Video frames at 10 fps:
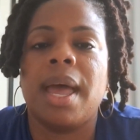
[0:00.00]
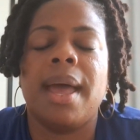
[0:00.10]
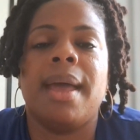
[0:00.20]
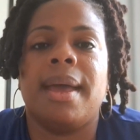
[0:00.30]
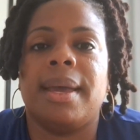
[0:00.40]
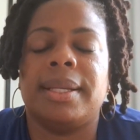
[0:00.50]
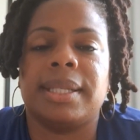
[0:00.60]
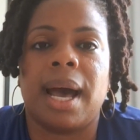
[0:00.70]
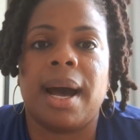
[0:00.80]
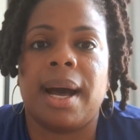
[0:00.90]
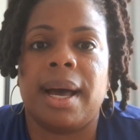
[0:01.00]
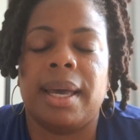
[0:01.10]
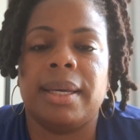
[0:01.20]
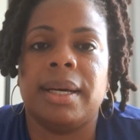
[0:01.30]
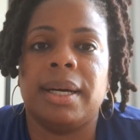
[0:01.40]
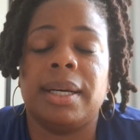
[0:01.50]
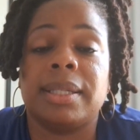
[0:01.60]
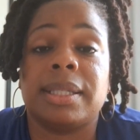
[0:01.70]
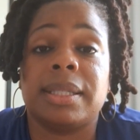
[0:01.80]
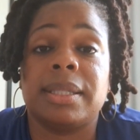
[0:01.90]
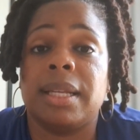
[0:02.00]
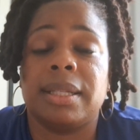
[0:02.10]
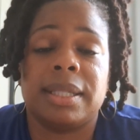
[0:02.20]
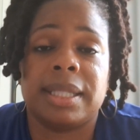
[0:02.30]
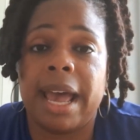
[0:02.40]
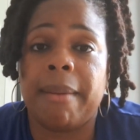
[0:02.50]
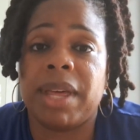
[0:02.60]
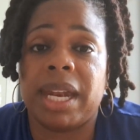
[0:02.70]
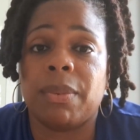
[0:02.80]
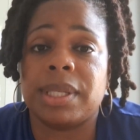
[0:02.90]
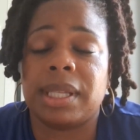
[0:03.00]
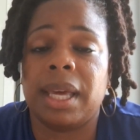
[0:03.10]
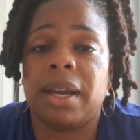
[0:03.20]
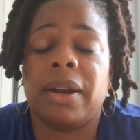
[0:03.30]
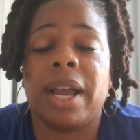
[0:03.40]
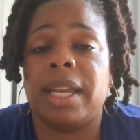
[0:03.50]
and I tapped that I was there, and